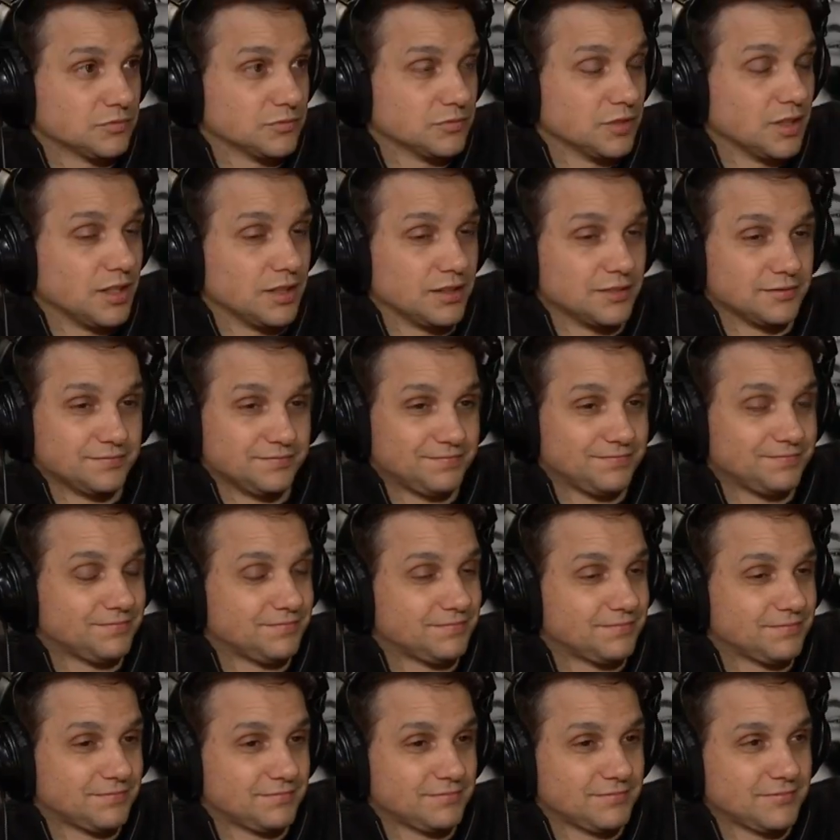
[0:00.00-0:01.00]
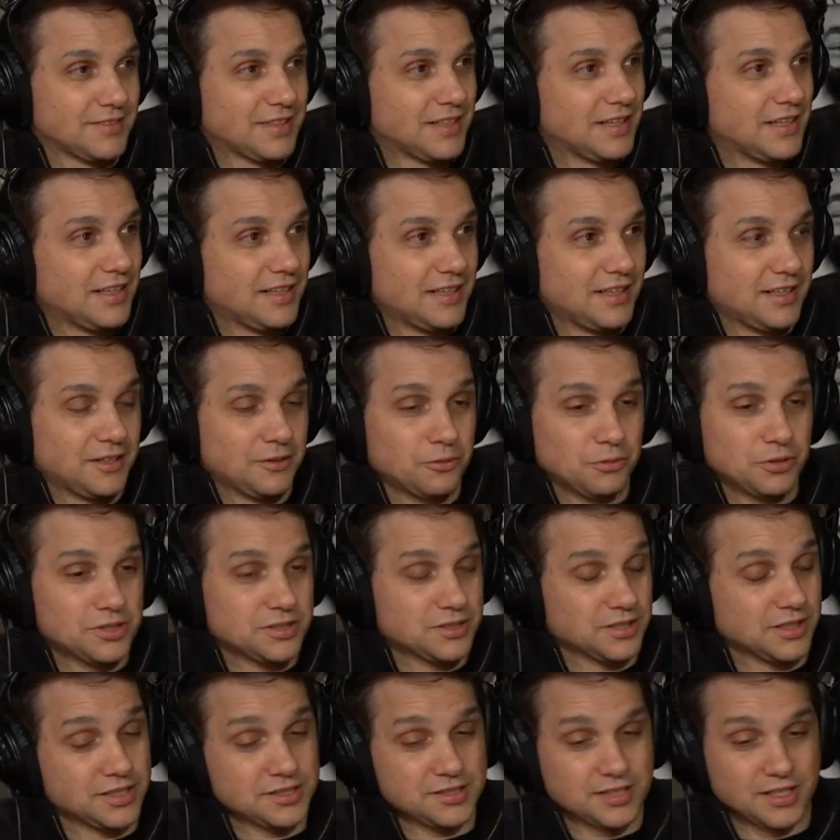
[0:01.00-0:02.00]
right. it's happening, you know. It was,
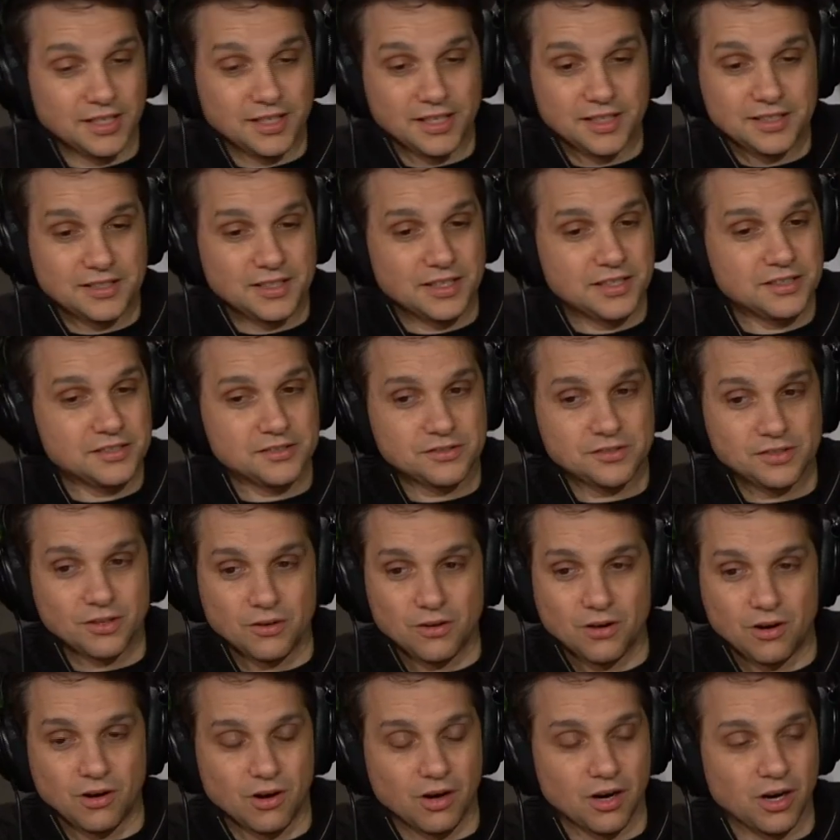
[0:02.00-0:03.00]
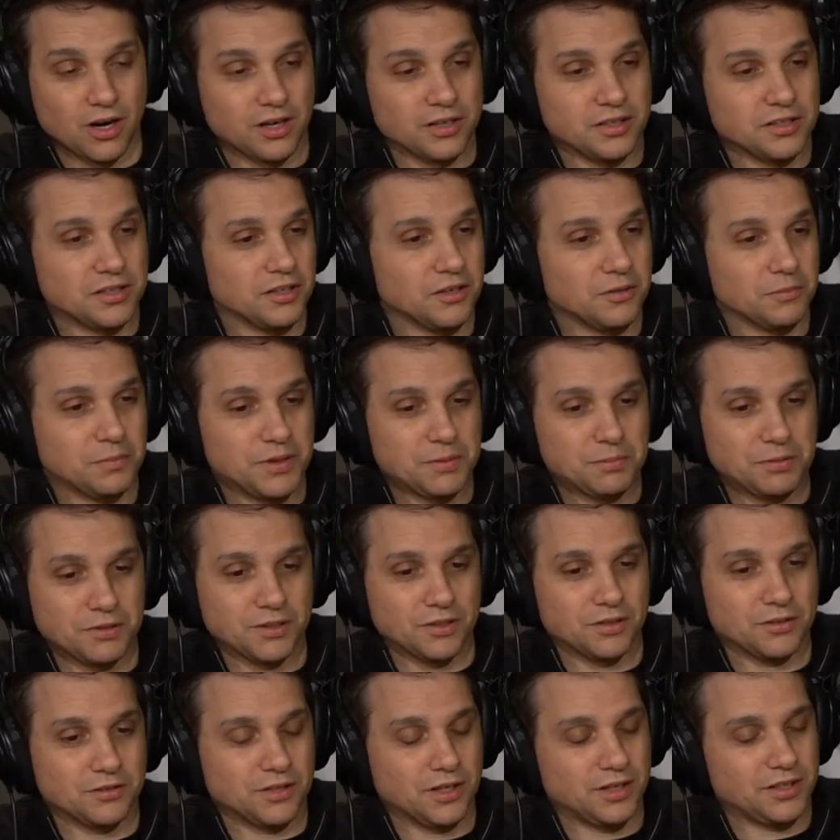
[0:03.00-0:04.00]
it listen, it, it's so hard. You know, people
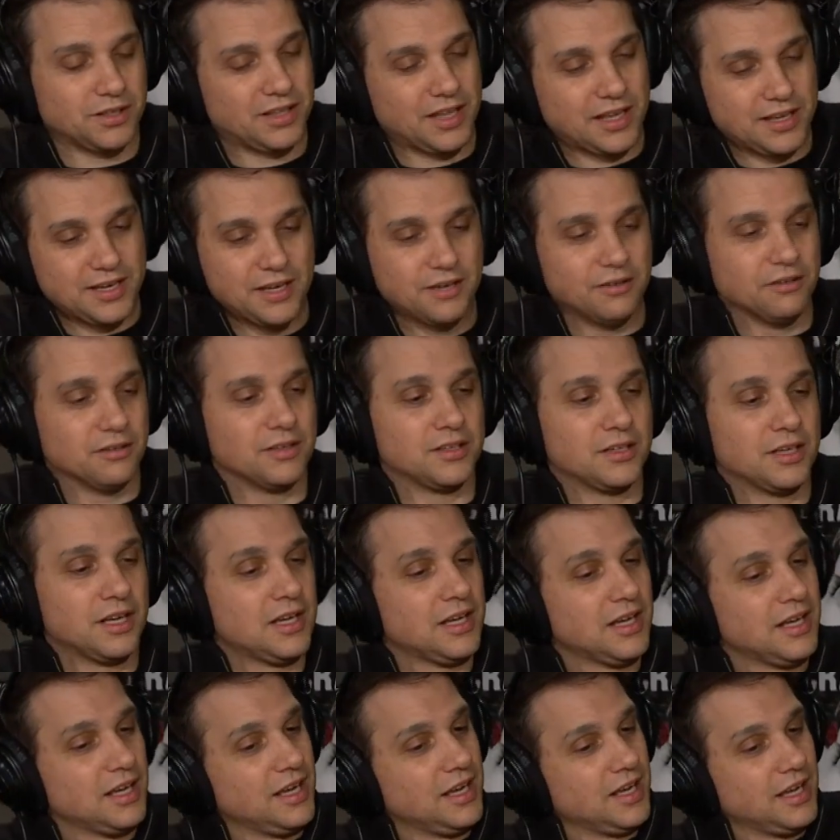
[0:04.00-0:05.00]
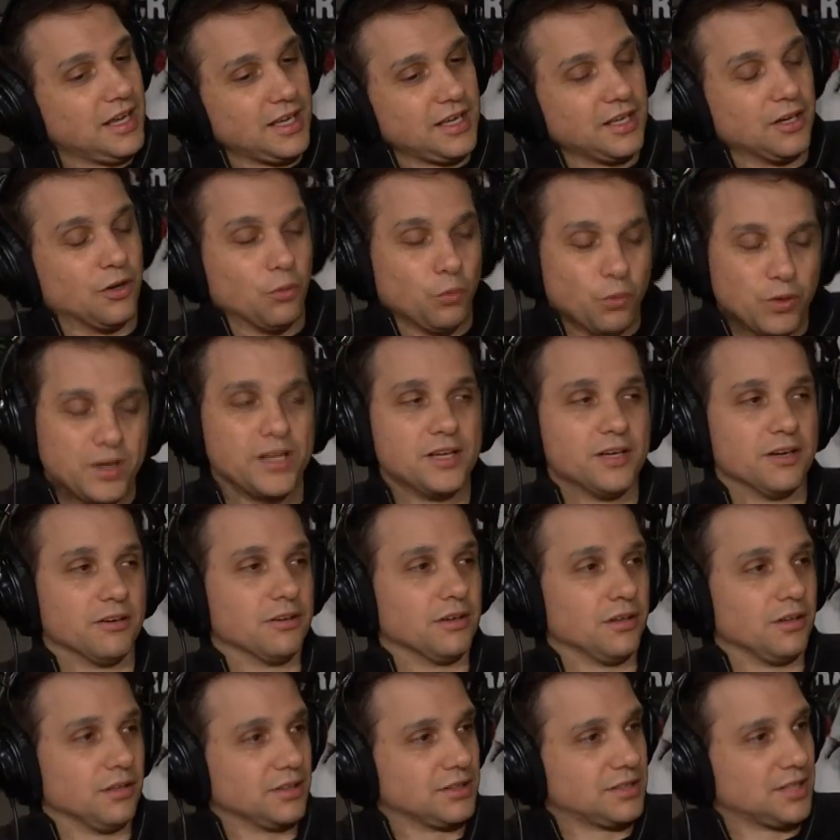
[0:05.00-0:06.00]
don't know. They hear it you know, we hear
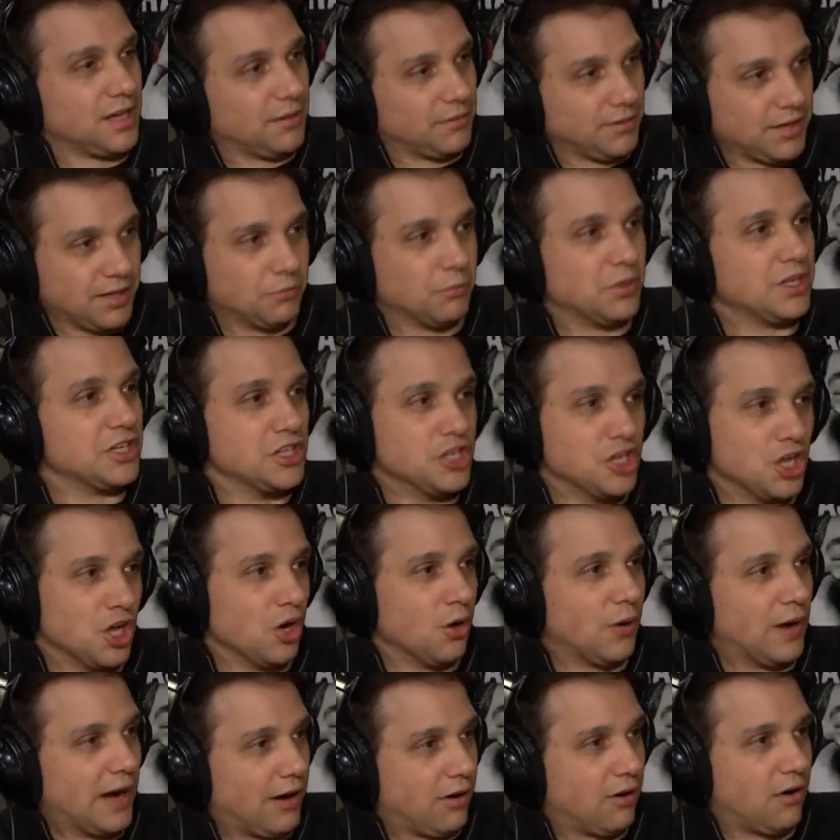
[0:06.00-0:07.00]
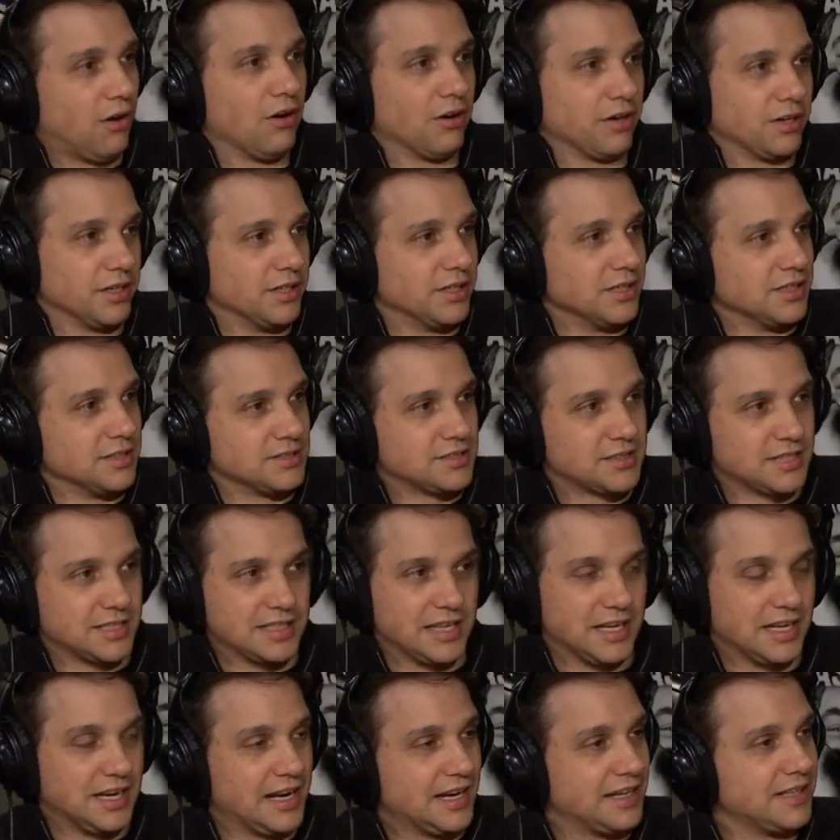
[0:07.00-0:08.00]
it all the time, right. and we know how hard it is to
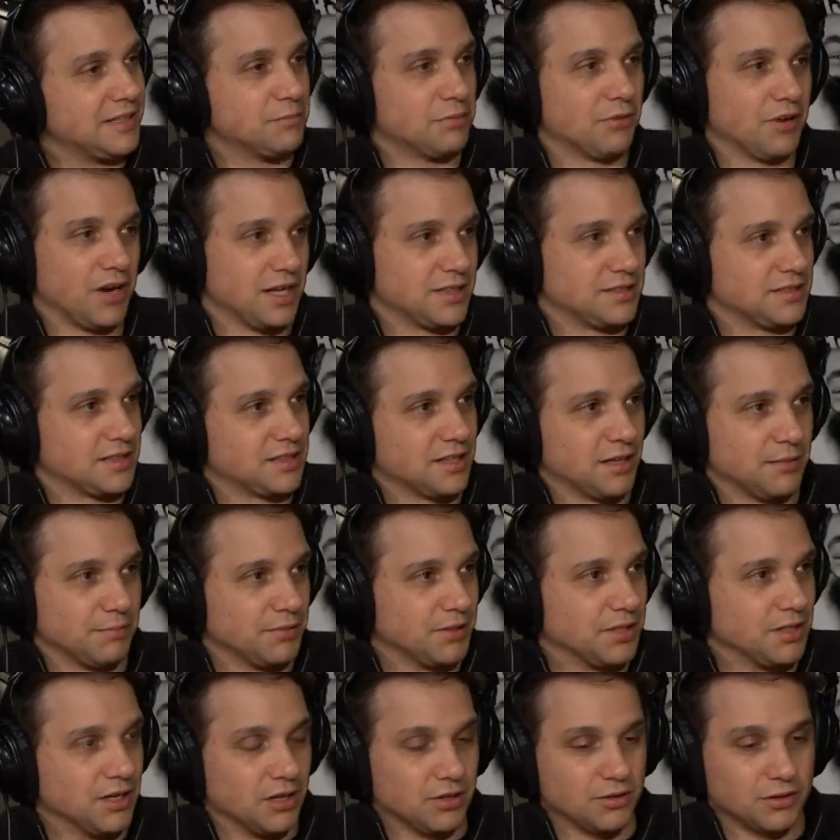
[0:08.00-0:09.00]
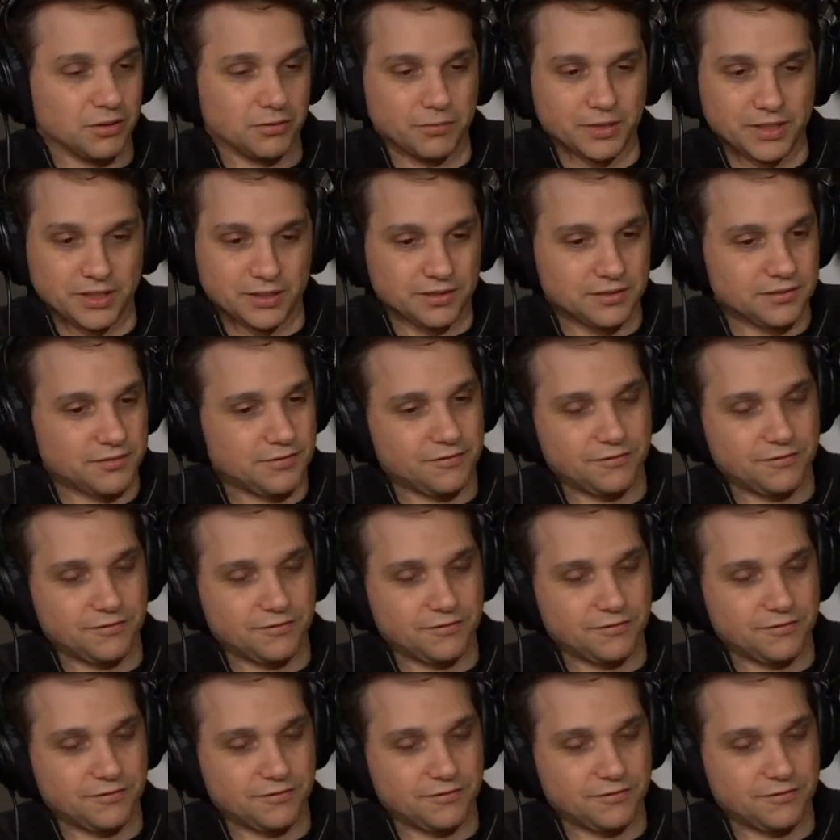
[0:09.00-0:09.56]
get any project up and going, be it